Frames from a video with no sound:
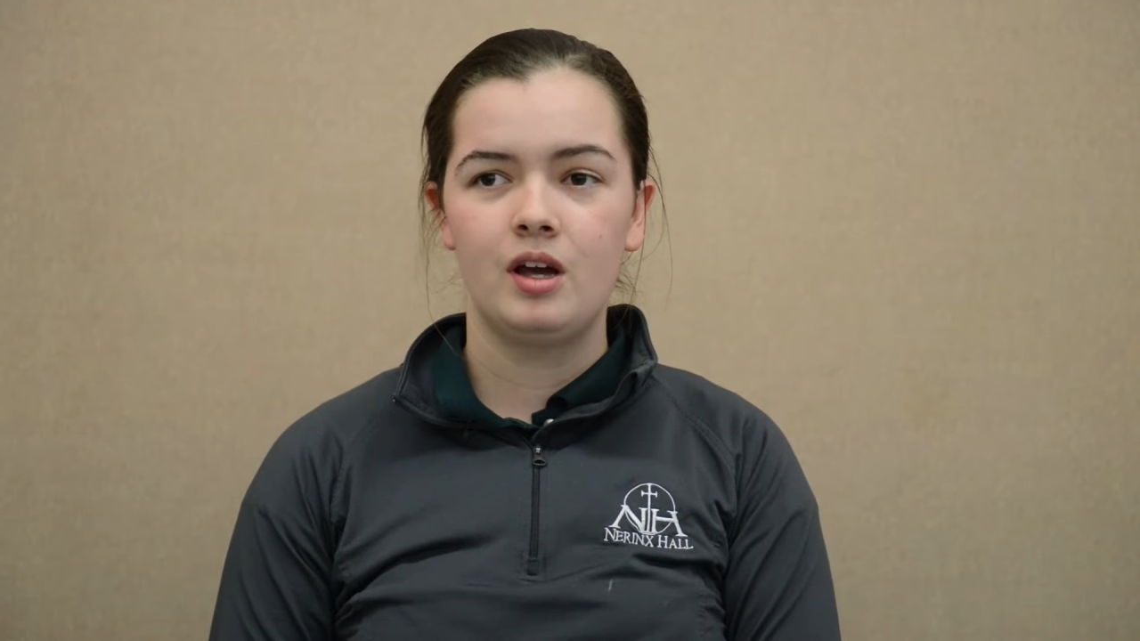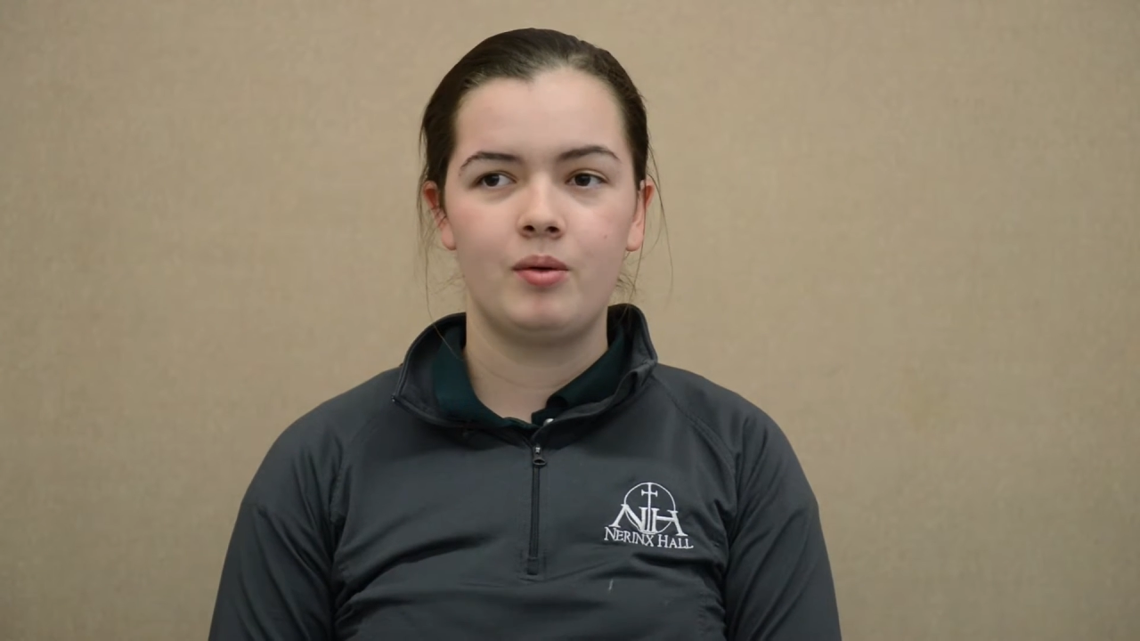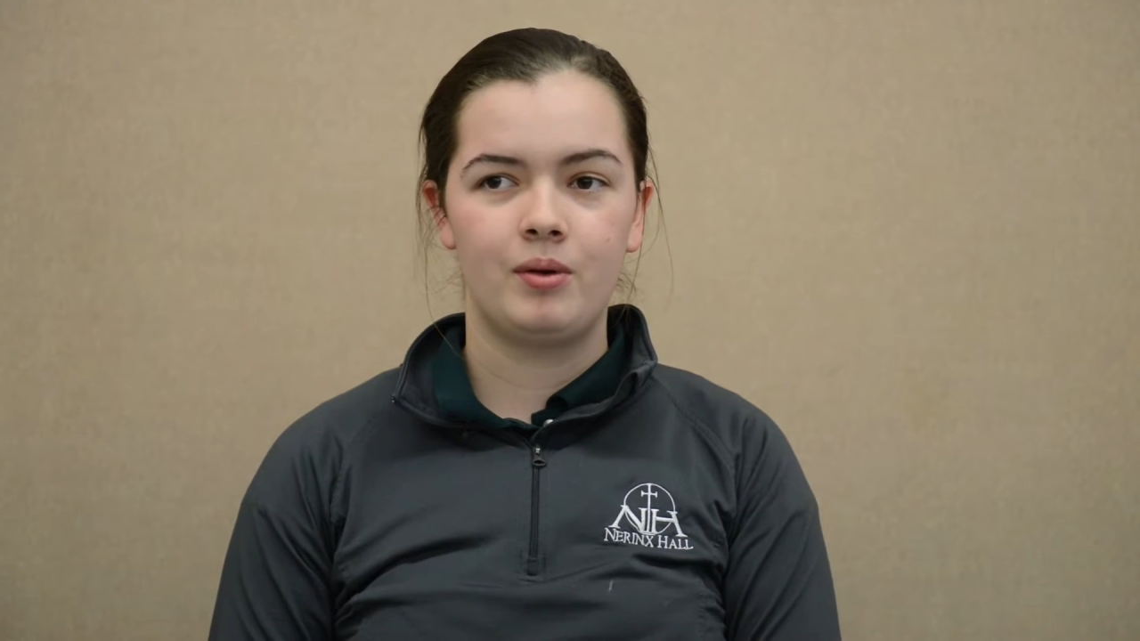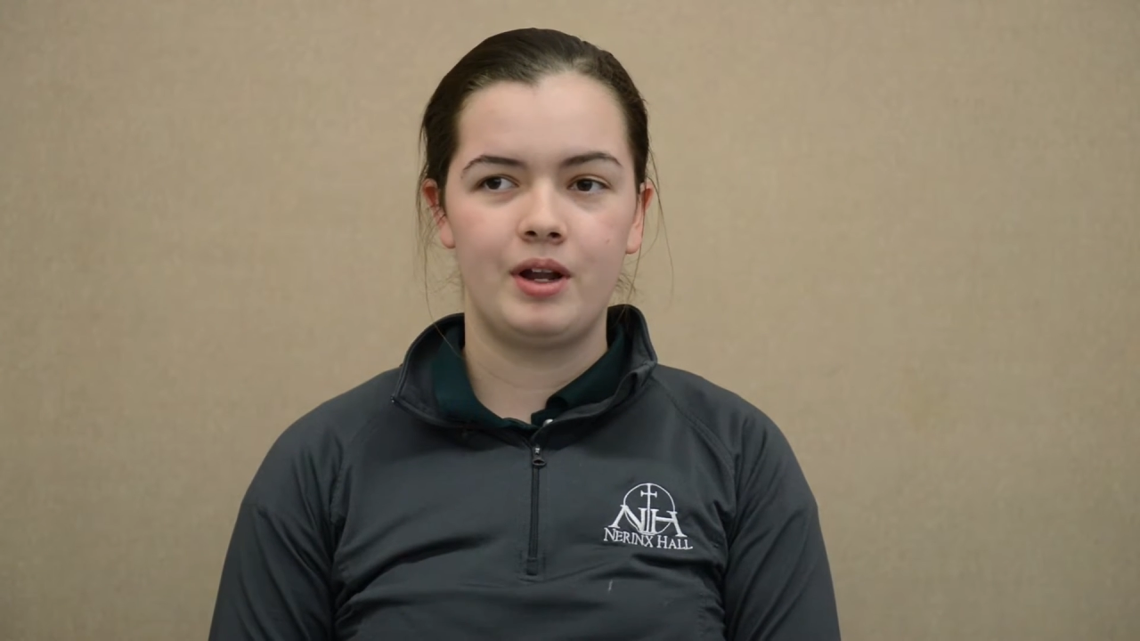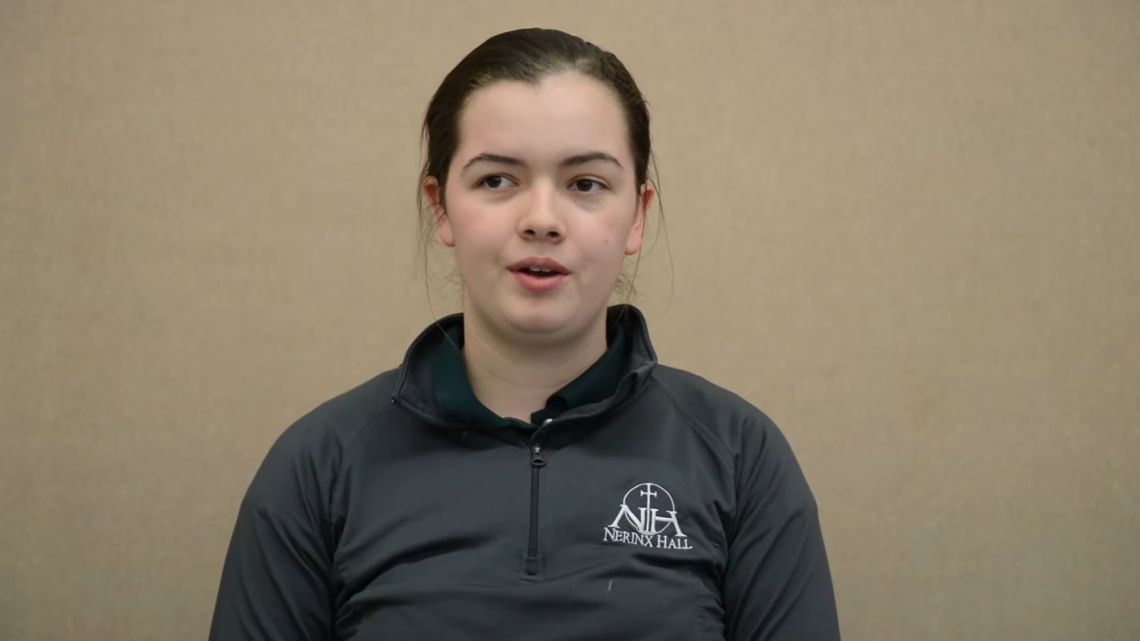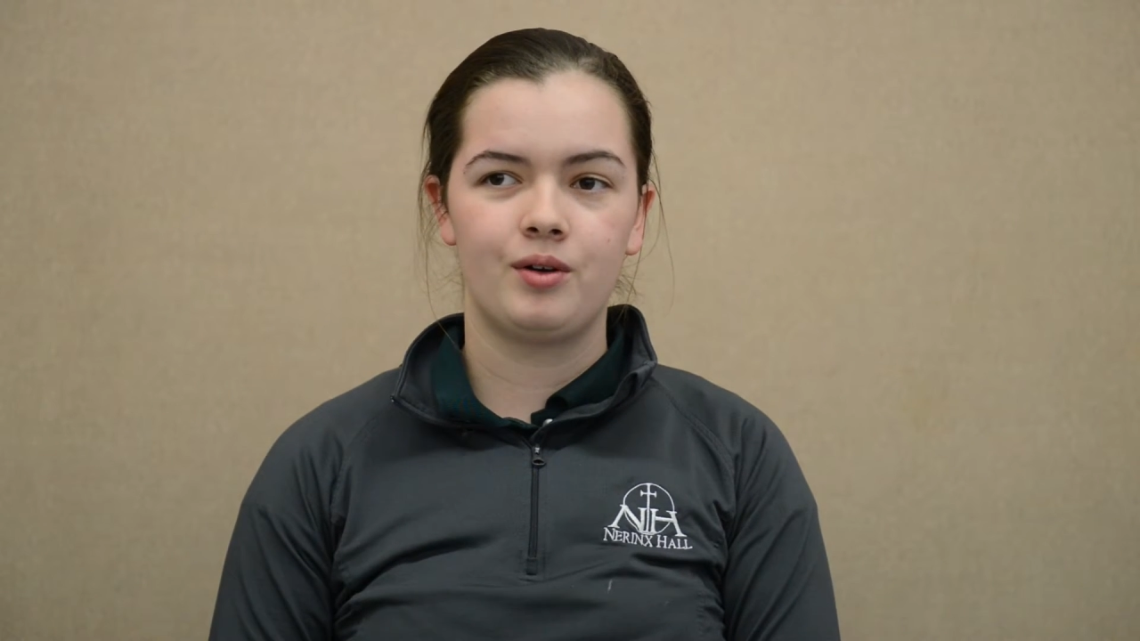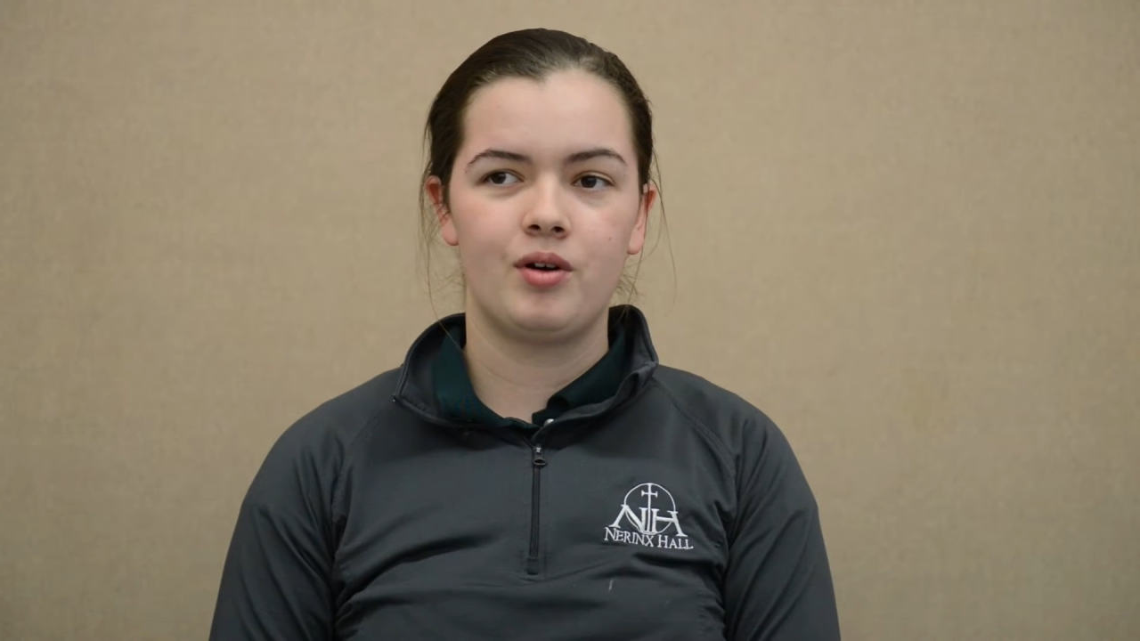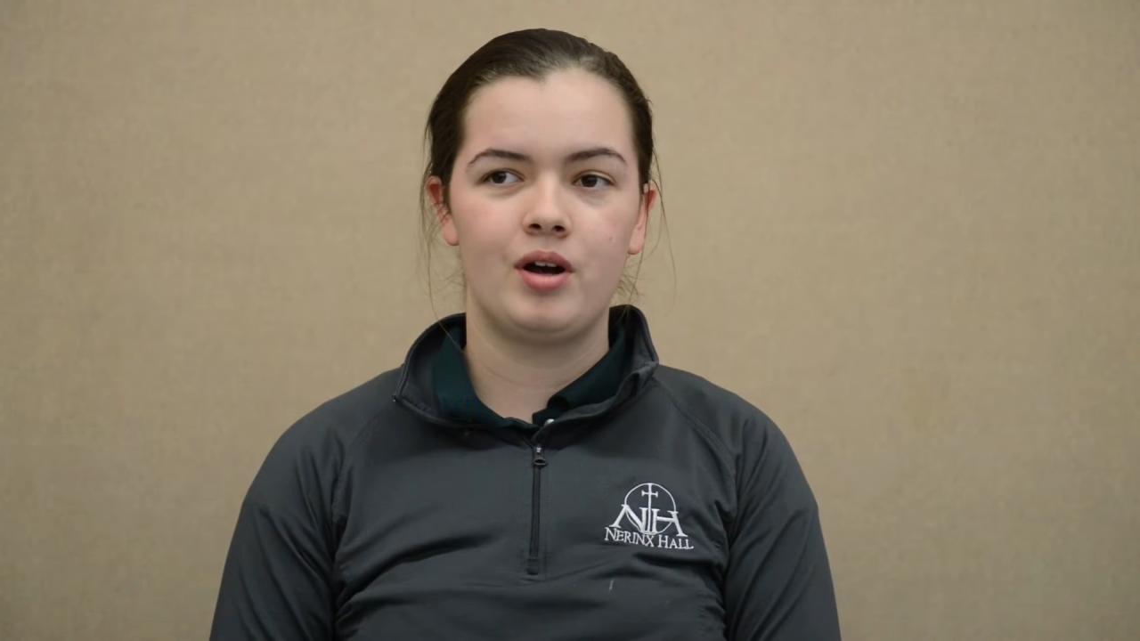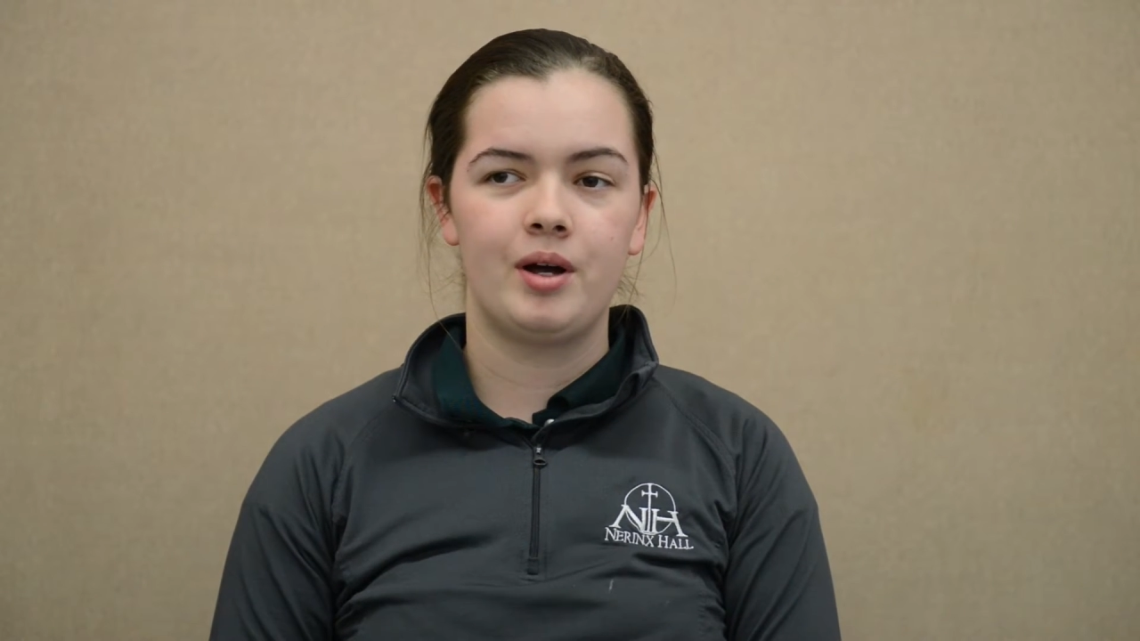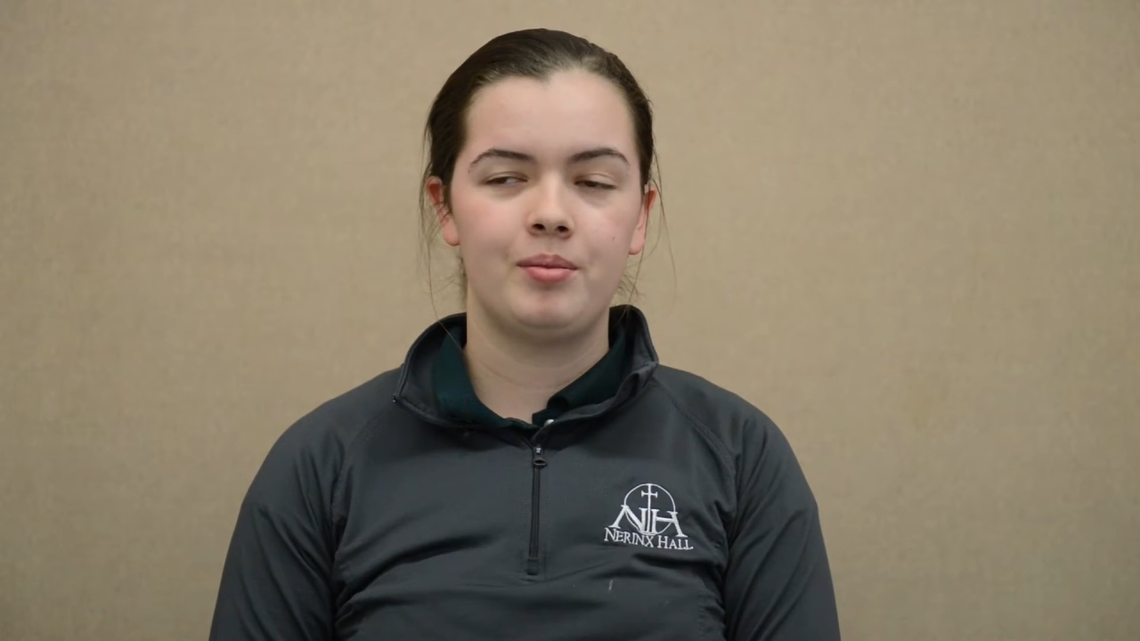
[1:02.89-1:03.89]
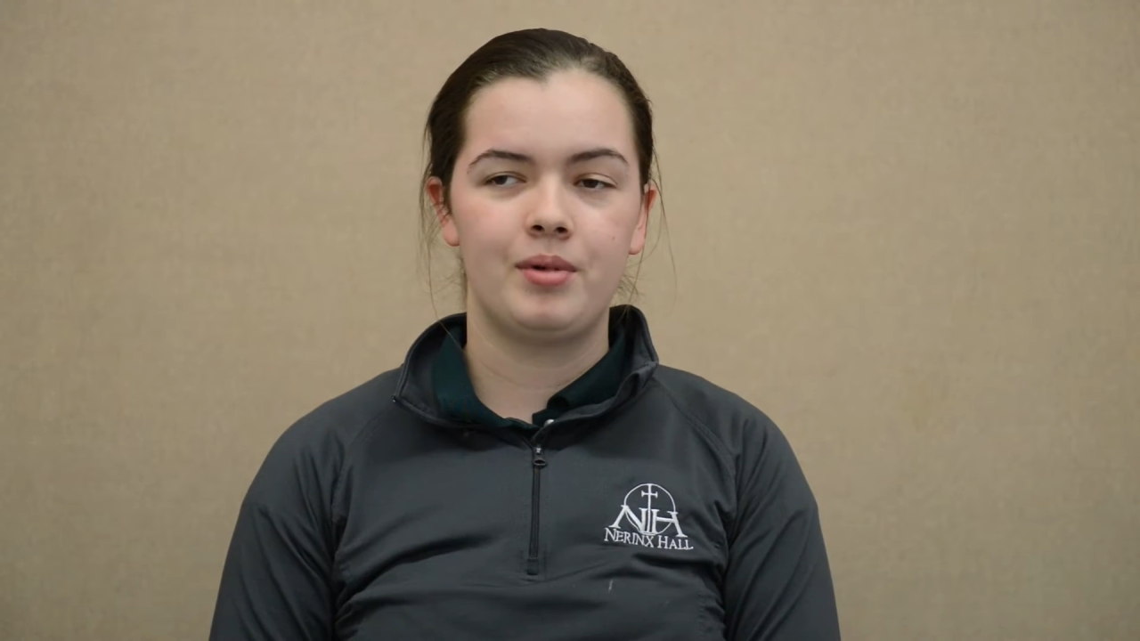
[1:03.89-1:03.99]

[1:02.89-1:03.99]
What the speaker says: when I grow up,